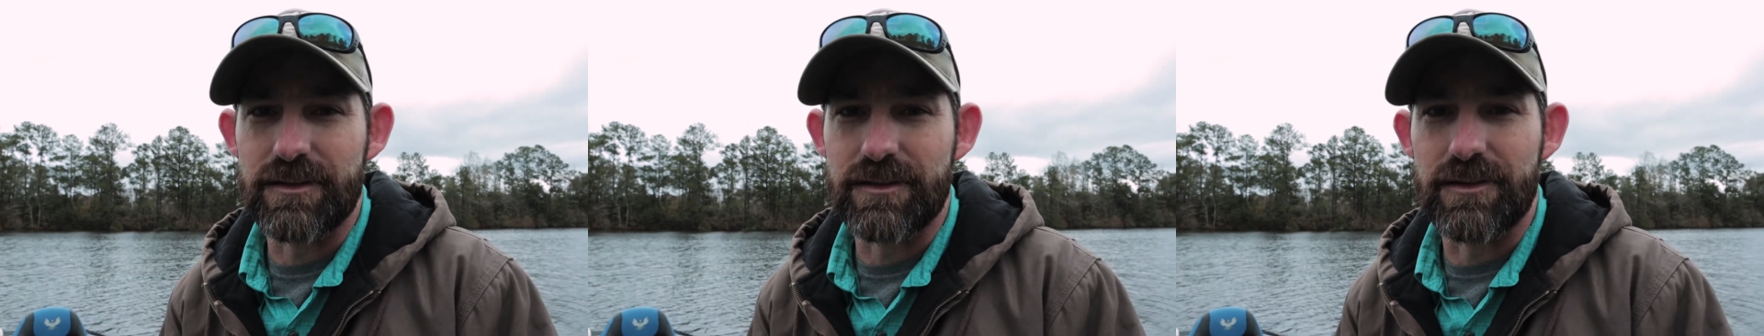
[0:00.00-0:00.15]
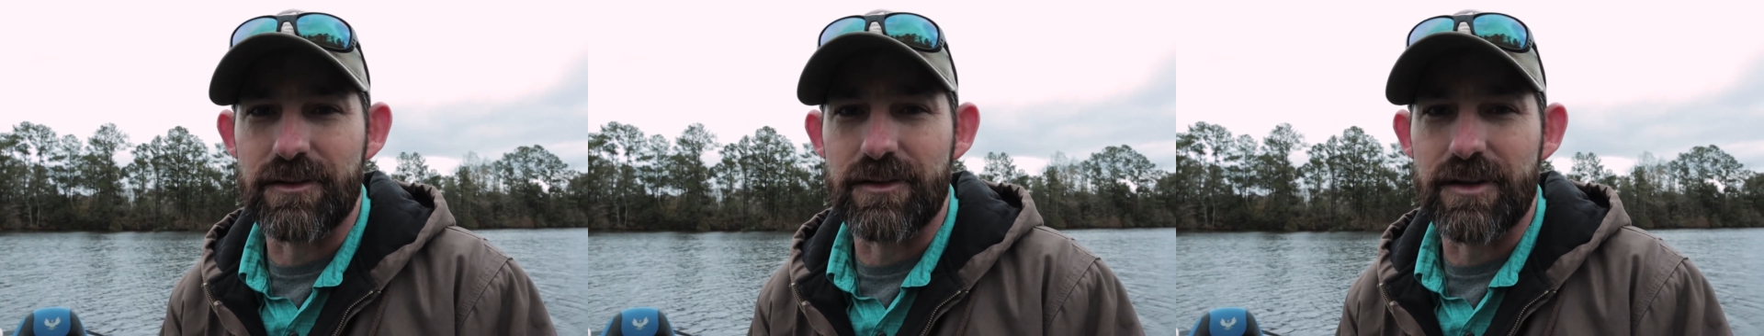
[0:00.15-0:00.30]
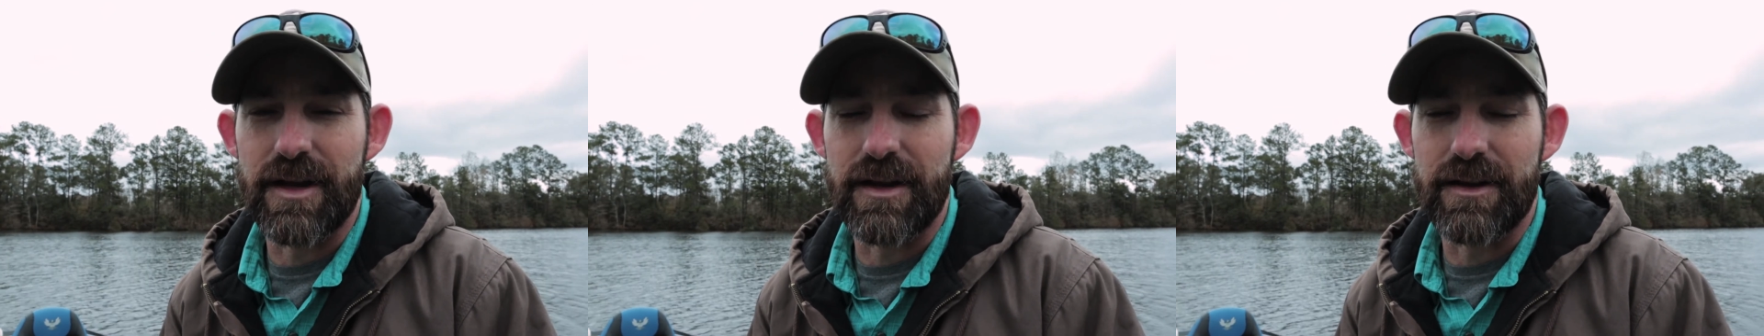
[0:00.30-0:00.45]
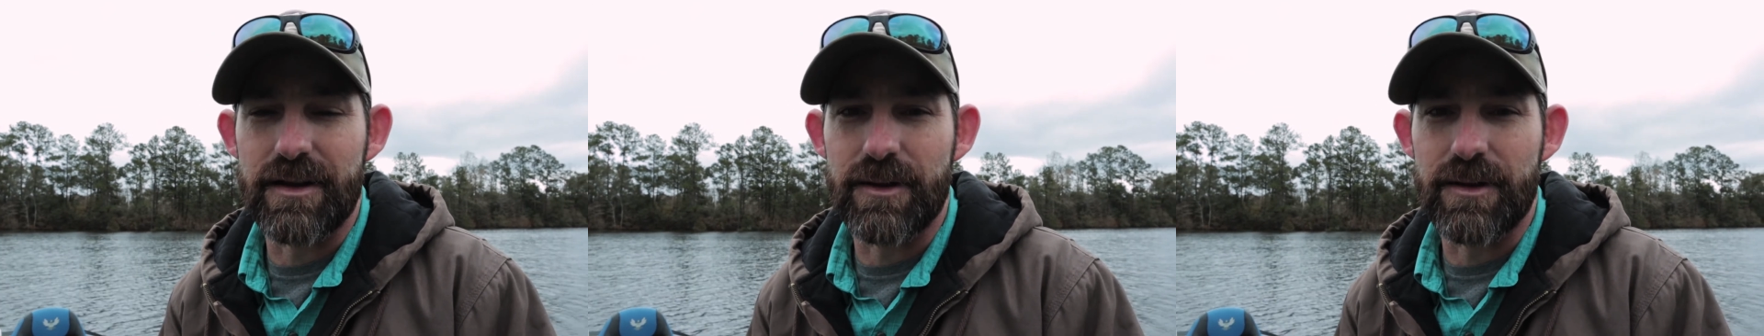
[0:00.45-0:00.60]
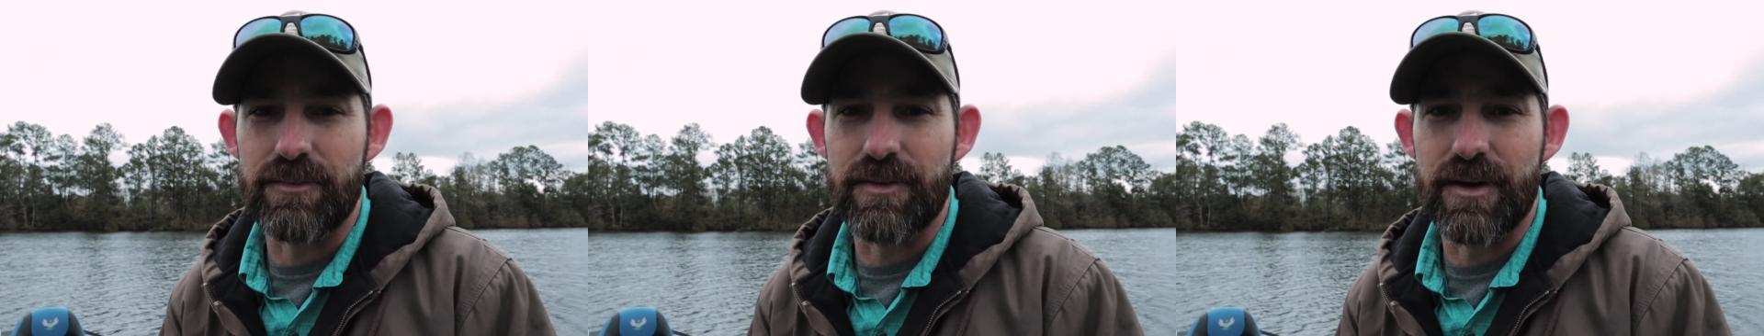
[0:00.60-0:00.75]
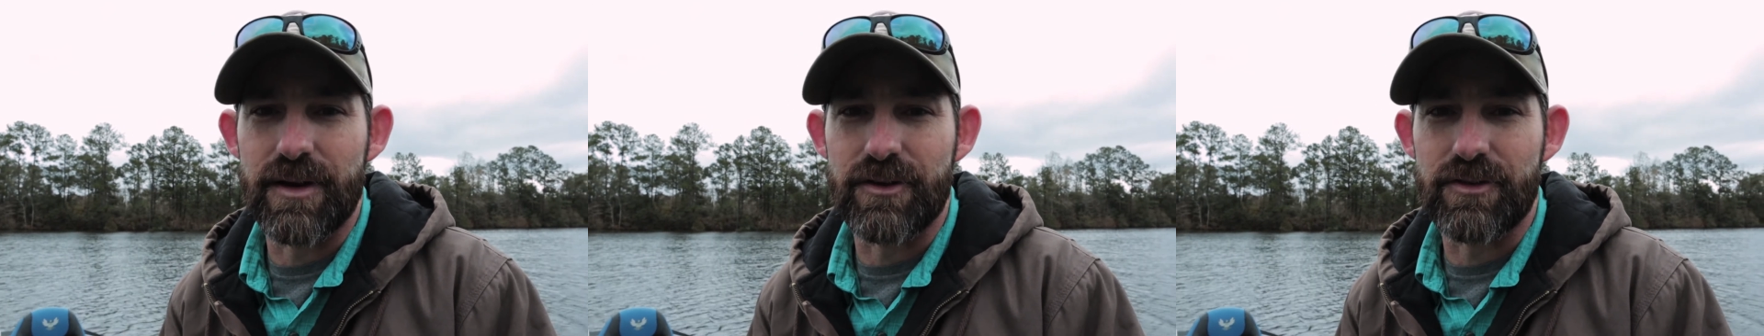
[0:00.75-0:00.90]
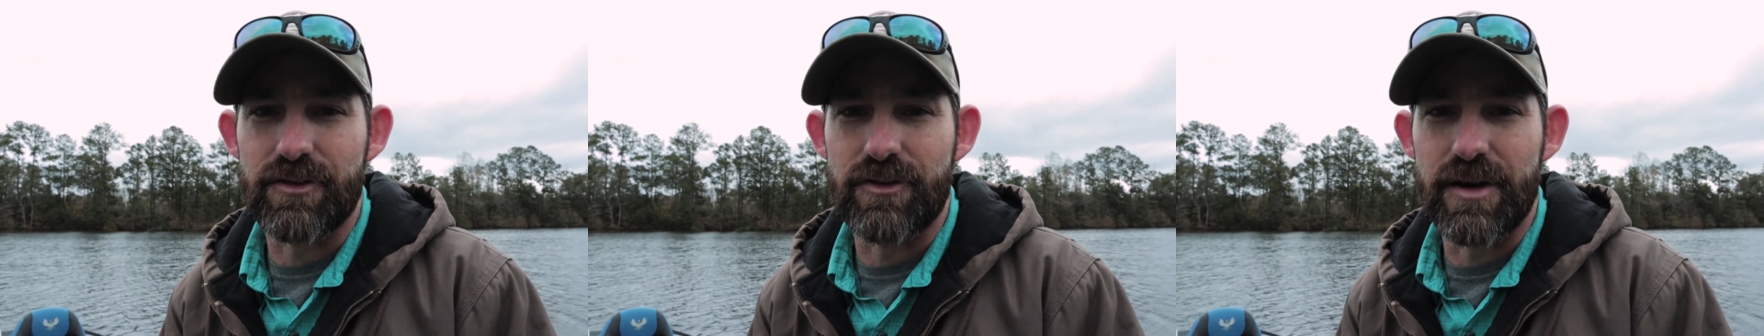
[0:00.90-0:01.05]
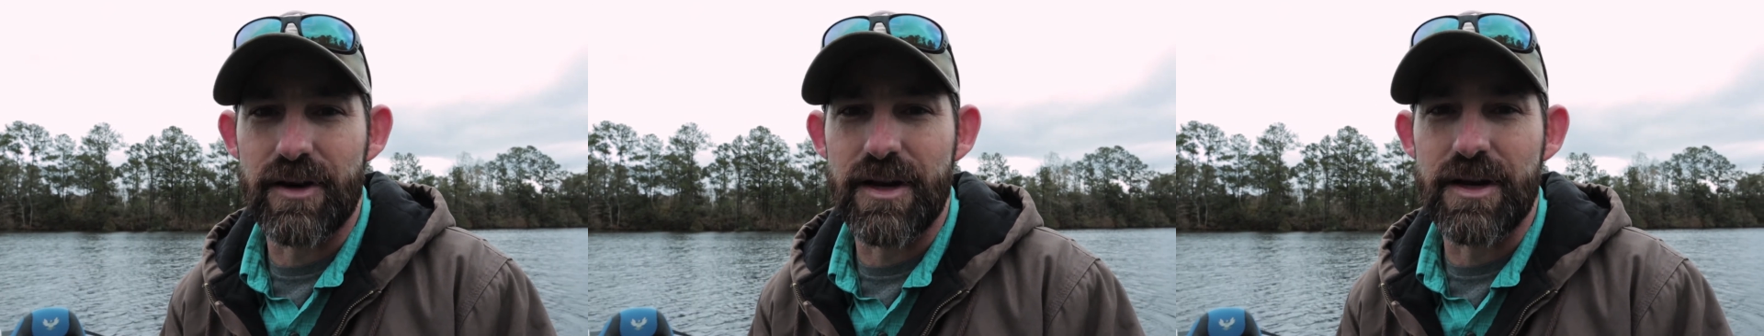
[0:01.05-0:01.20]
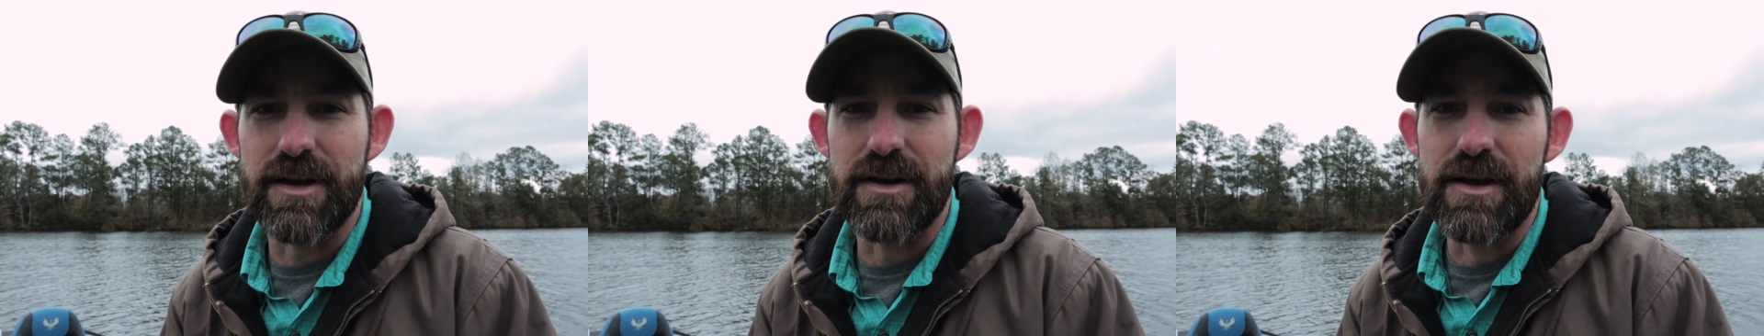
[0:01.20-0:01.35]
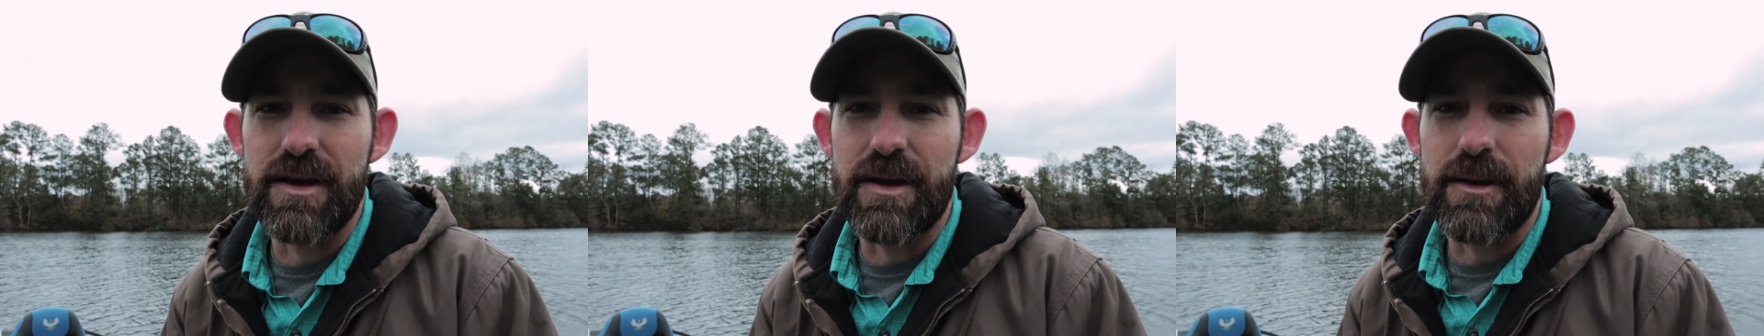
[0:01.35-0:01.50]
on that depth finder
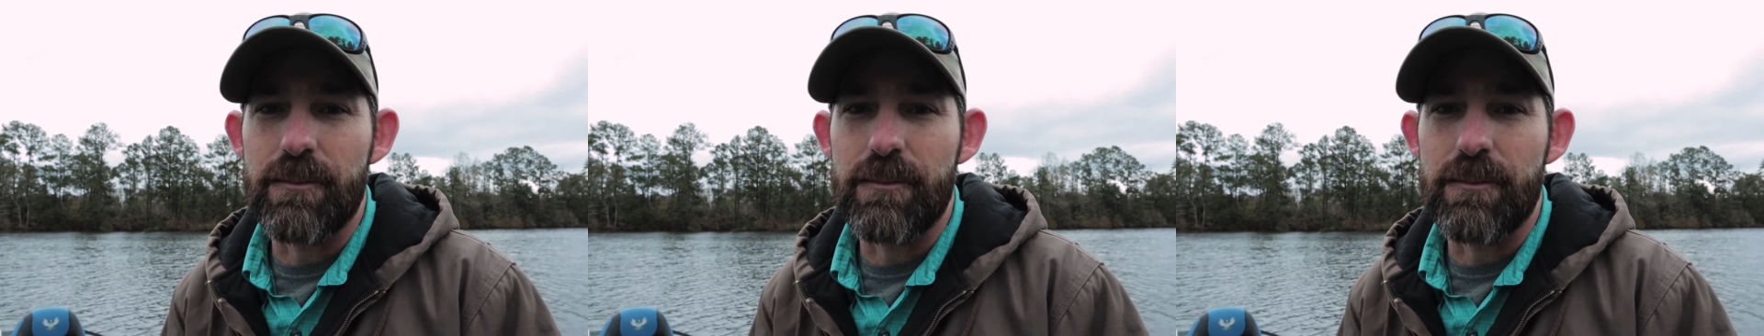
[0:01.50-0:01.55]
screen,